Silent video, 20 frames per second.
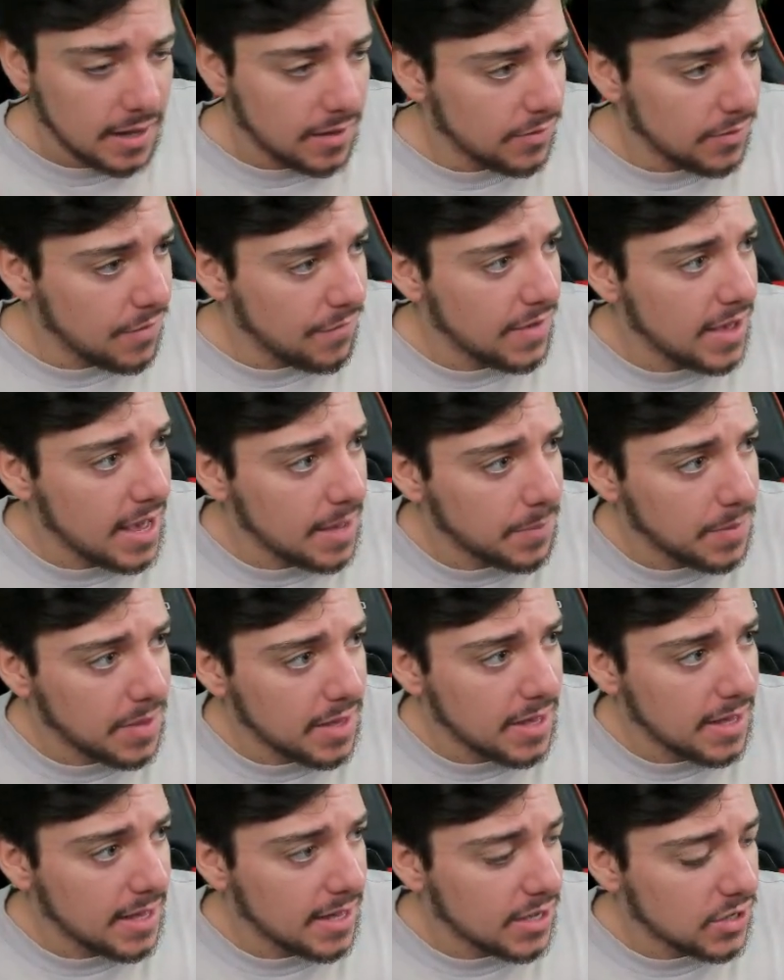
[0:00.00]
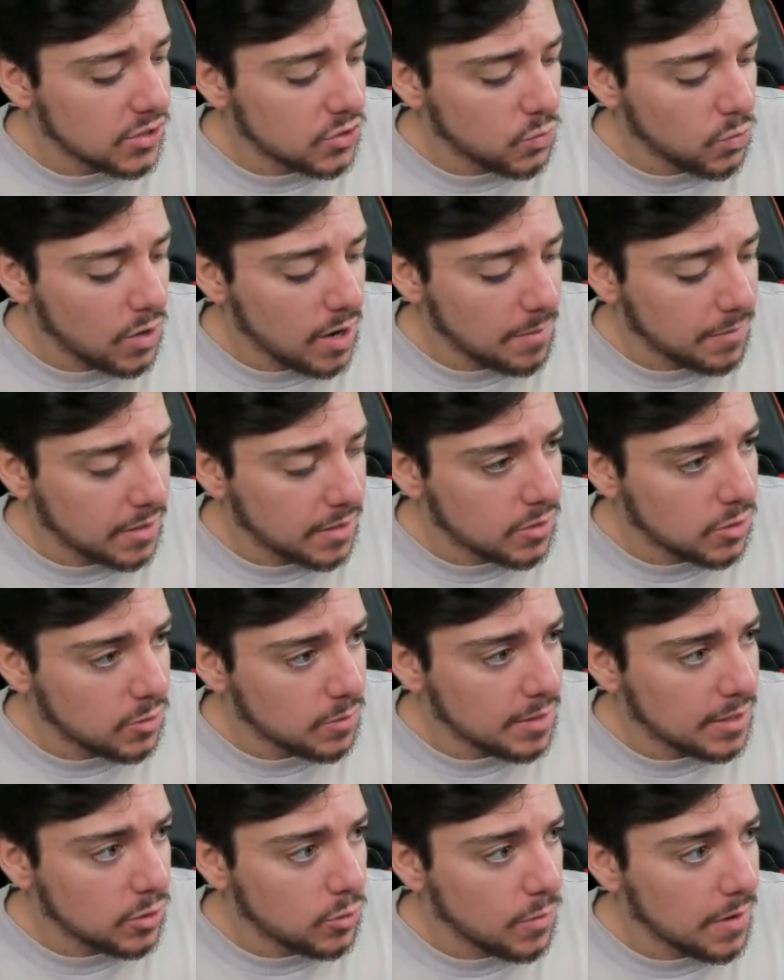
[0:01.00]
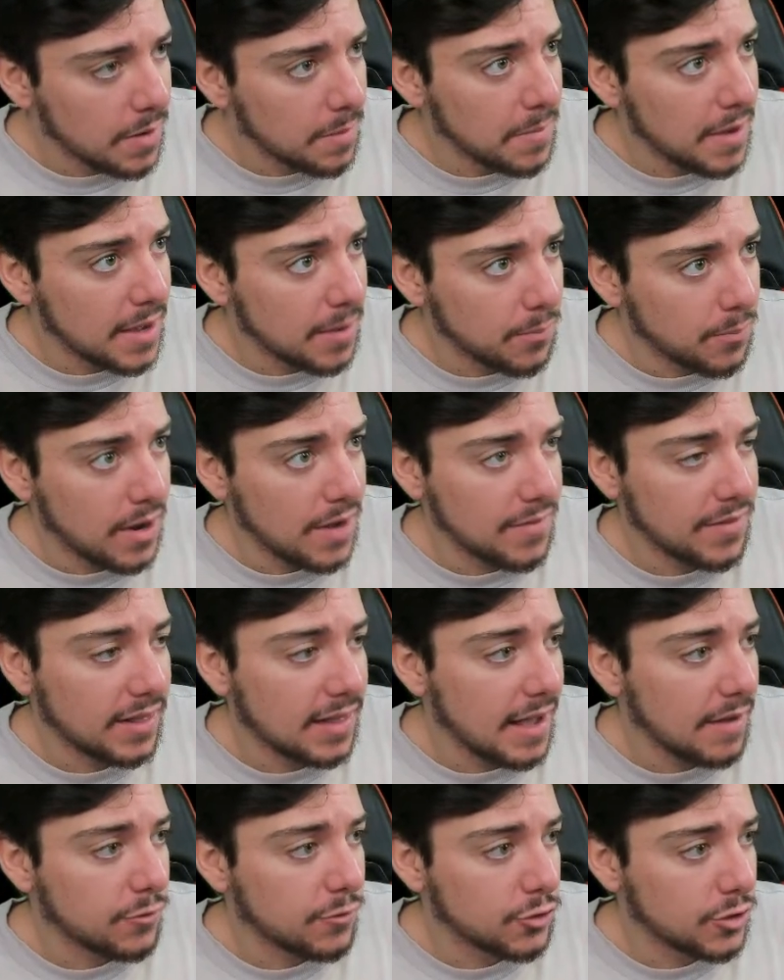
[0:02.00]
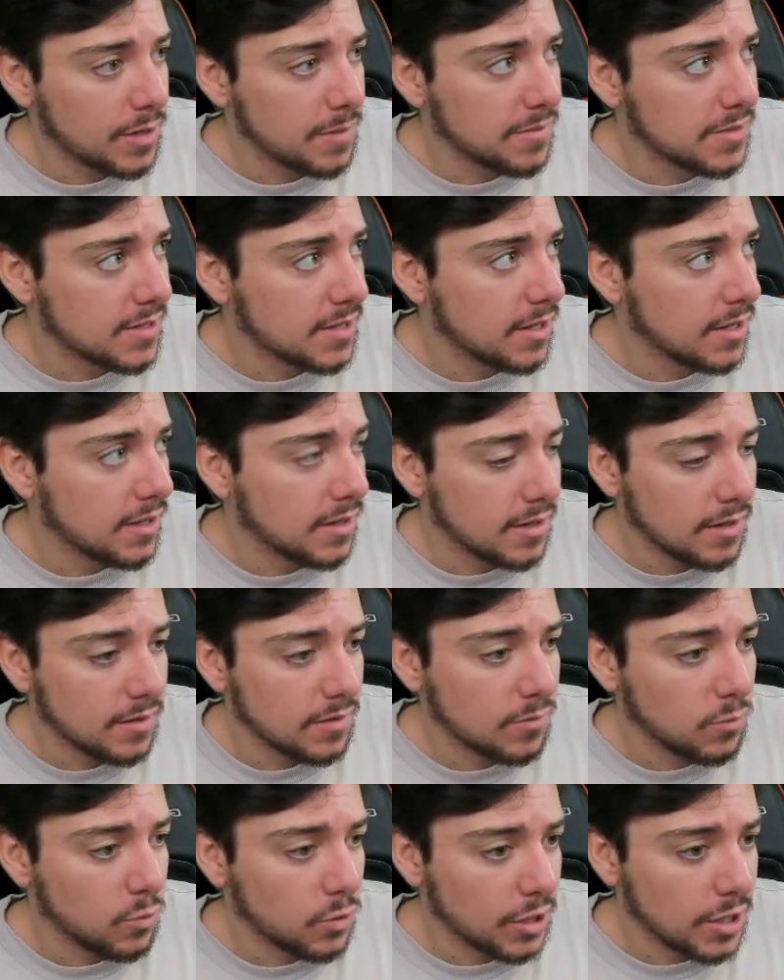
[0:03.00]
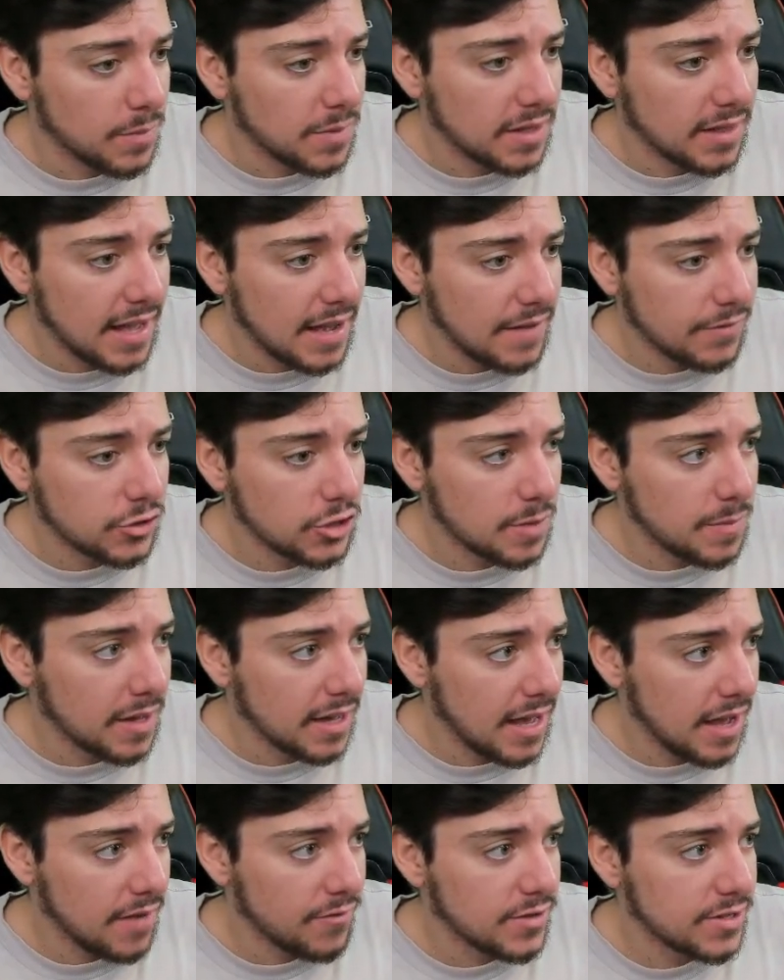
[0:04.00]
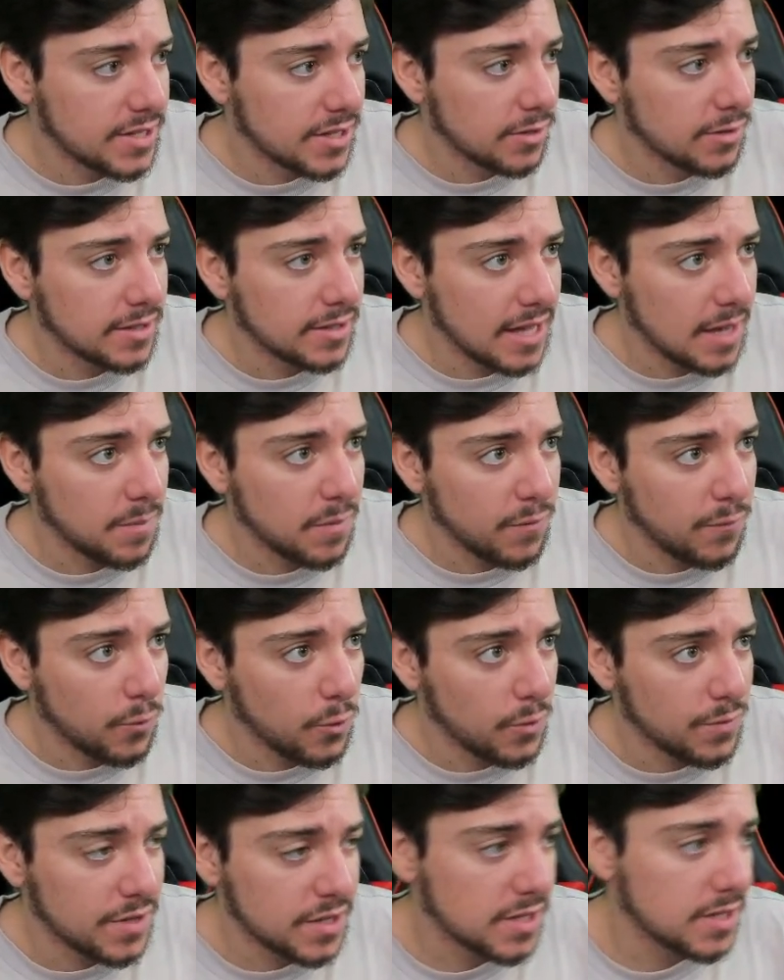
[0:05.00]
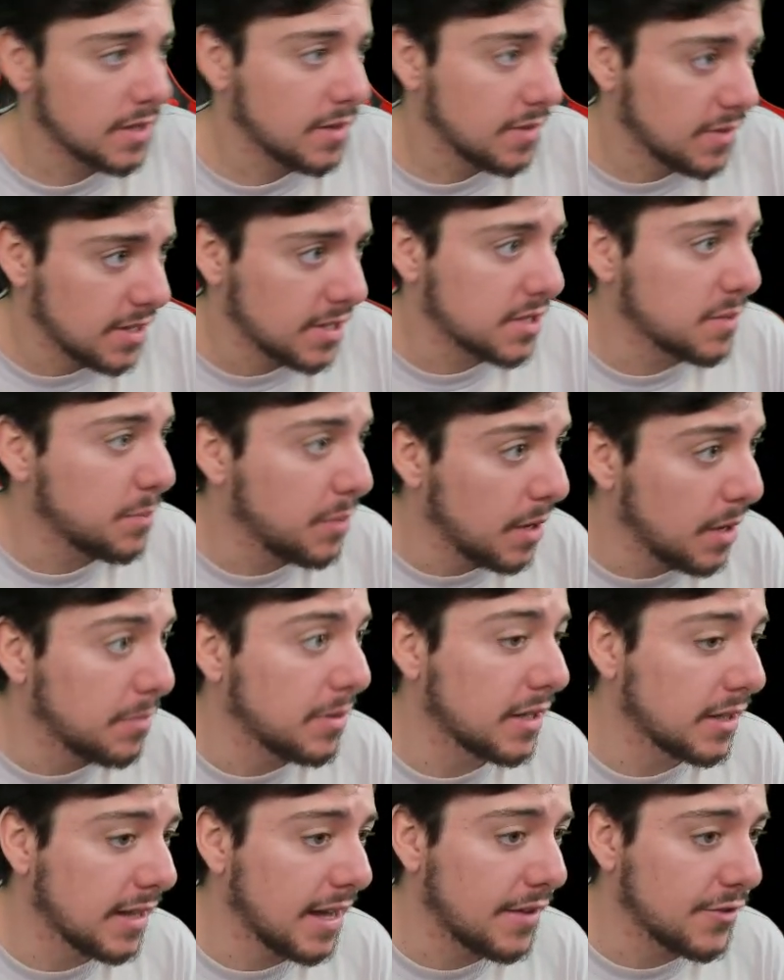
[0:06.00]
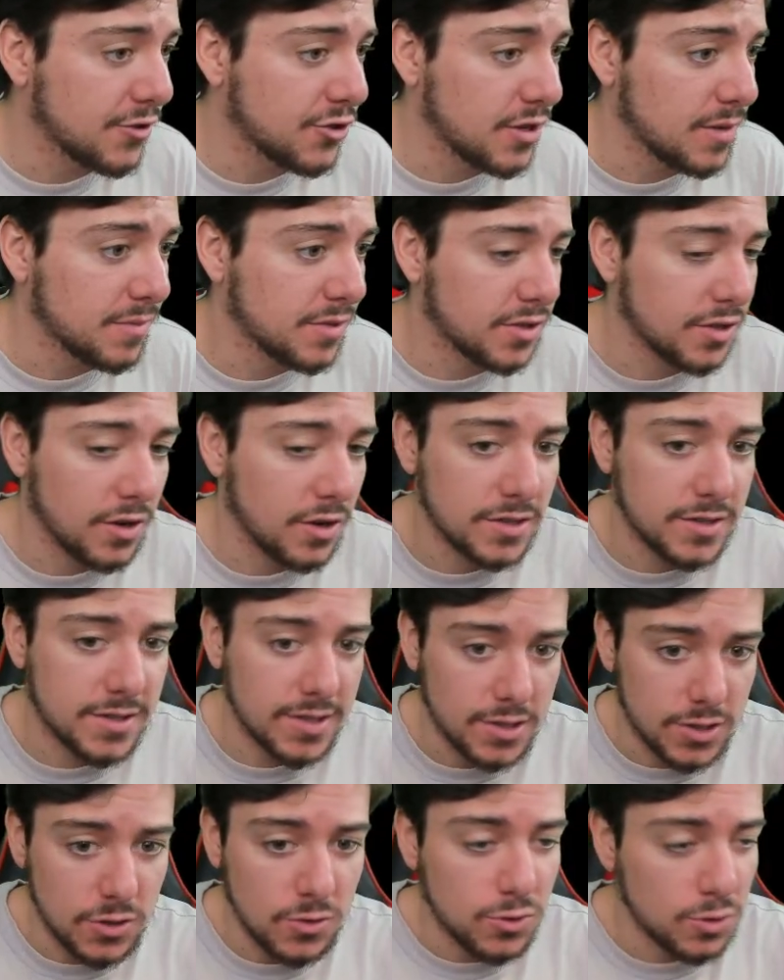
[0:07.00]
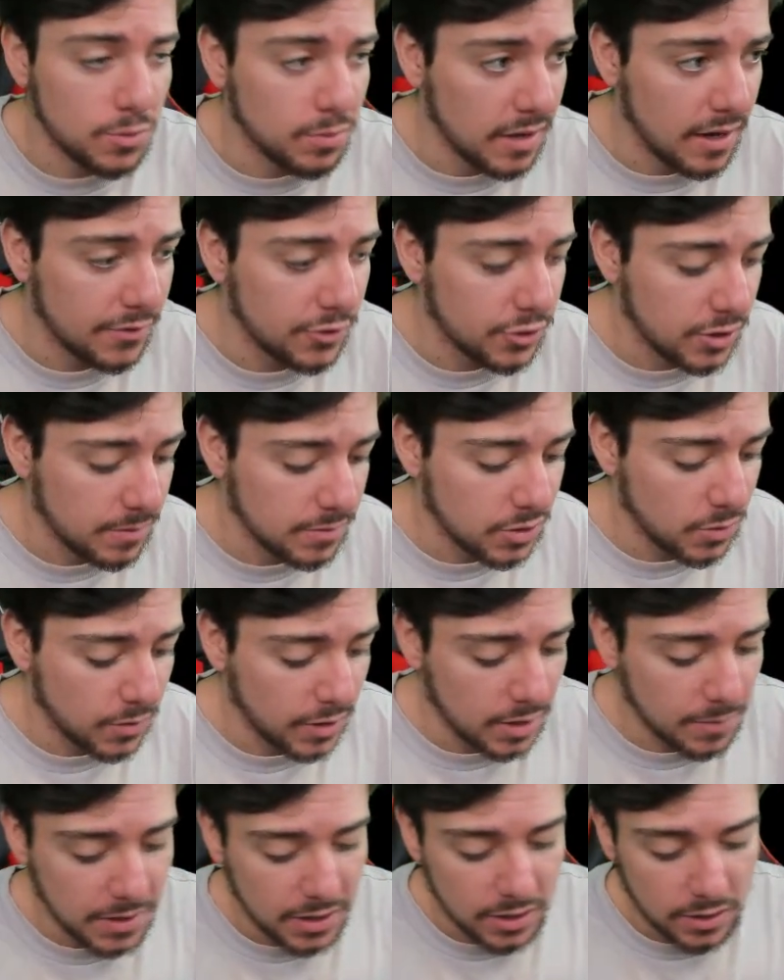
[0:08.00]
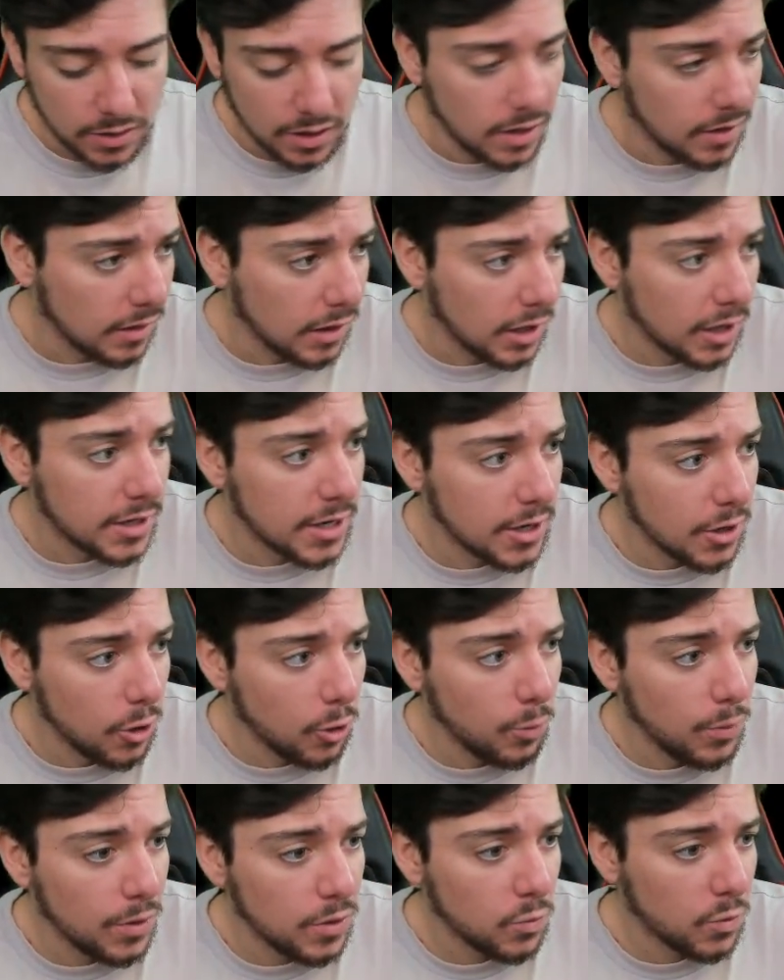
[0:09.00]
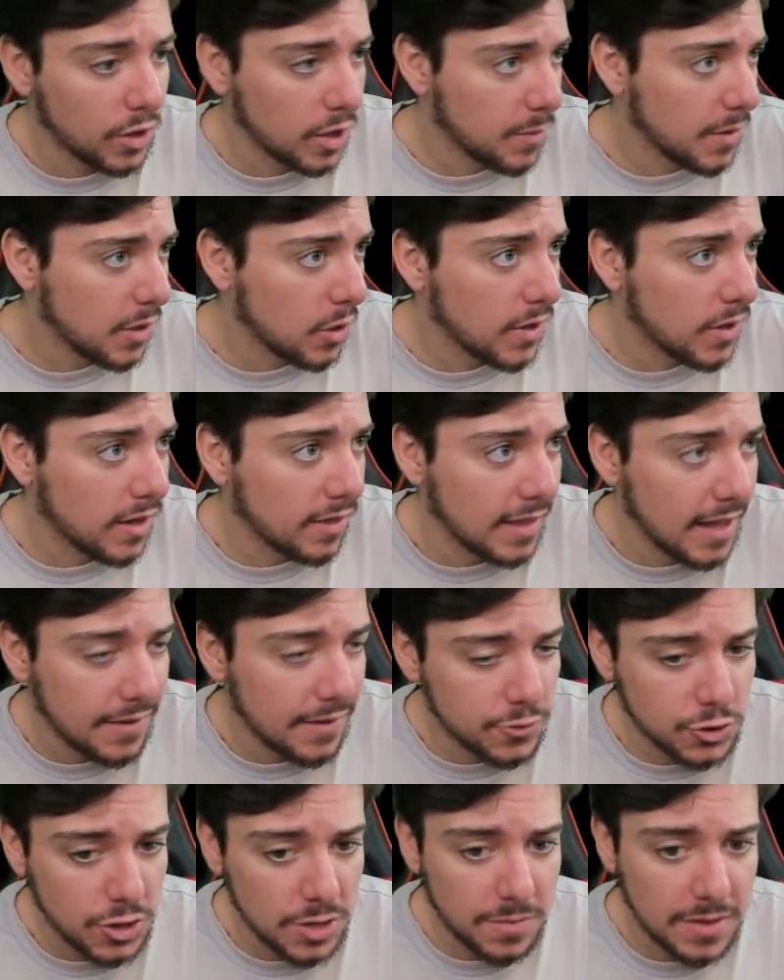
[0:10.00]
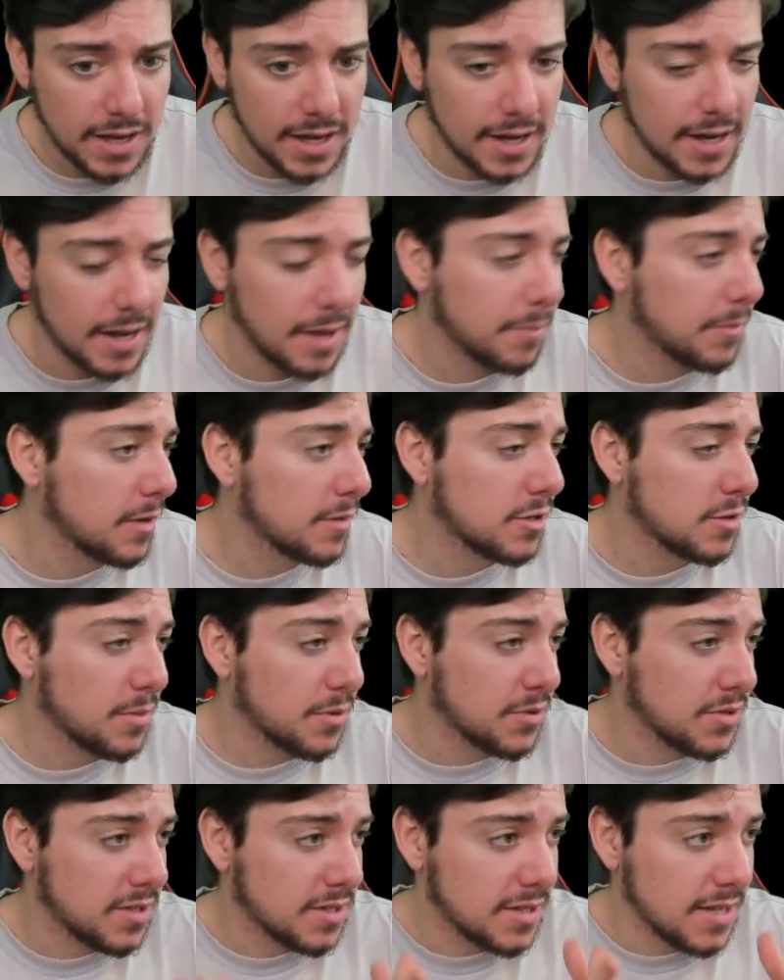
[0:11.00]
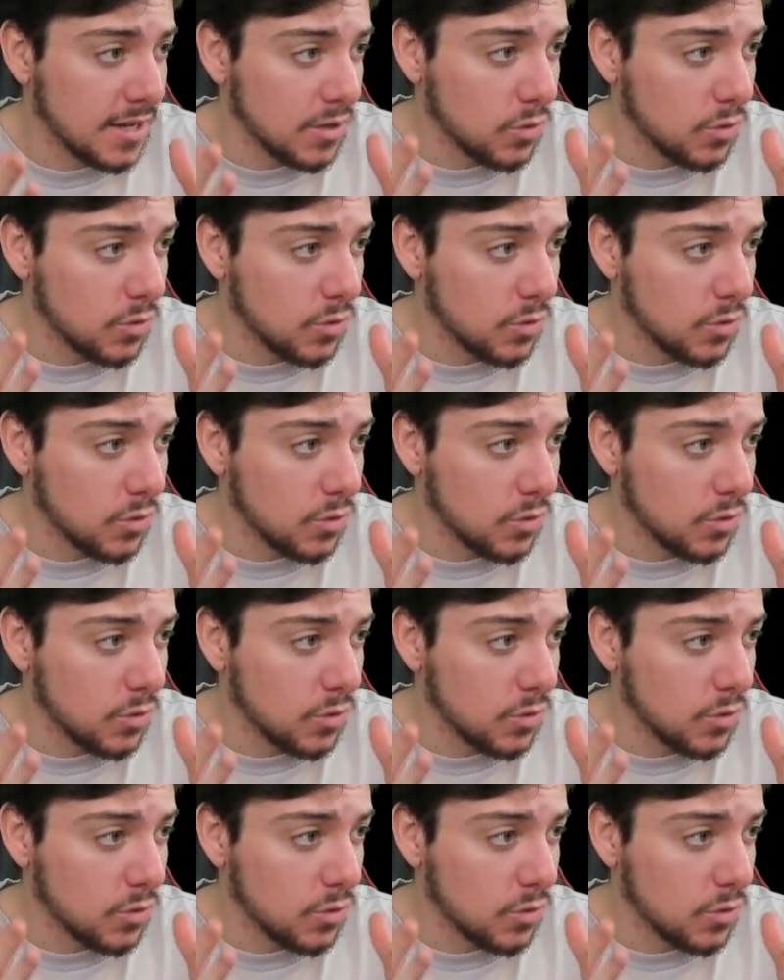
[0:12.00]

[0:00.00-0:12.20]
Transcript: The VIP is where I'm going to be doing my private live streams. We're going to be live streaming every single day before this public live stream starts, this YouTube live stream. So we're going to be on London Open. We're going to be going on live stream, and I'm supposed to send